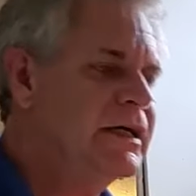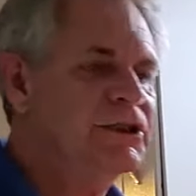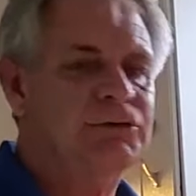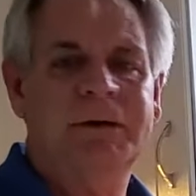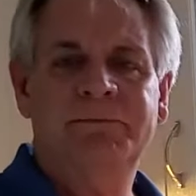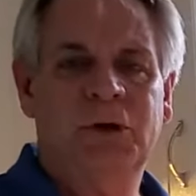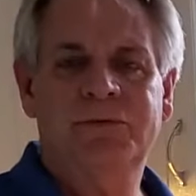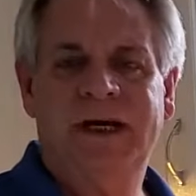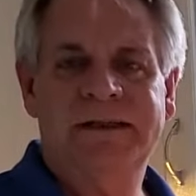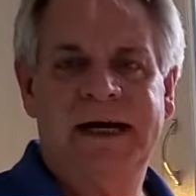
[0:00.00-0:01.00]
shrimp don't
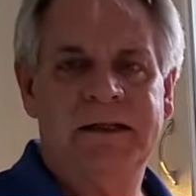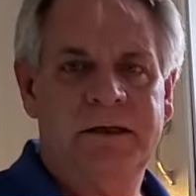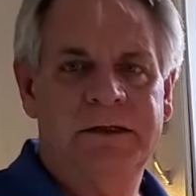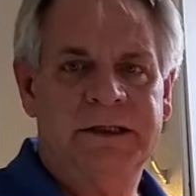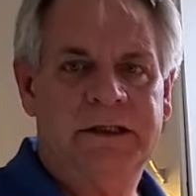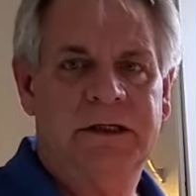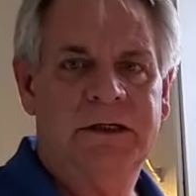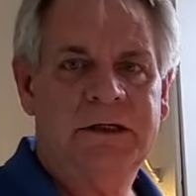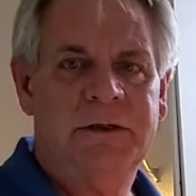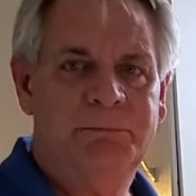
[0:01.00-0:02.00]
take that long to
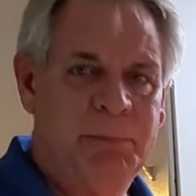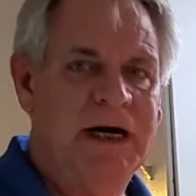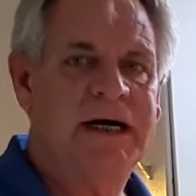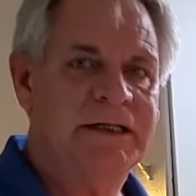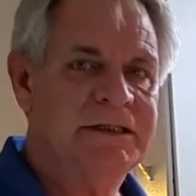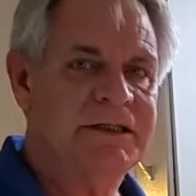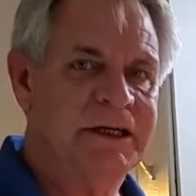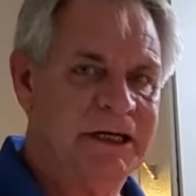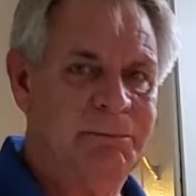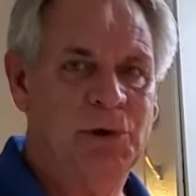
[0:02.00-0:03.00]
cook, but you
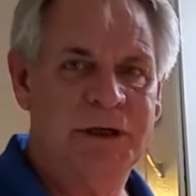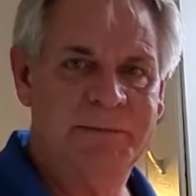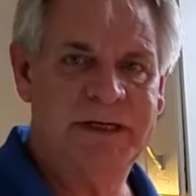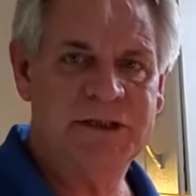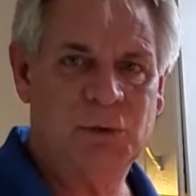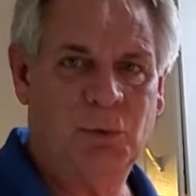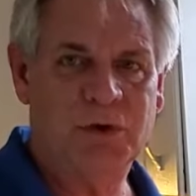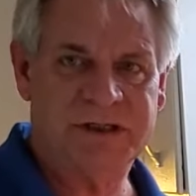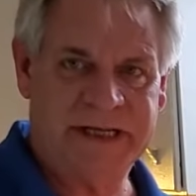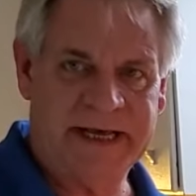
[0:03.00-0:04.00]
got to put them in
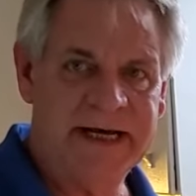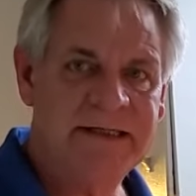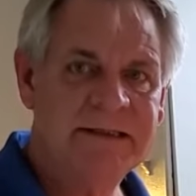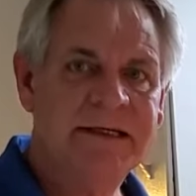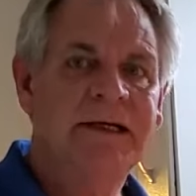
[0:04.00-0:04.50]
towards the end.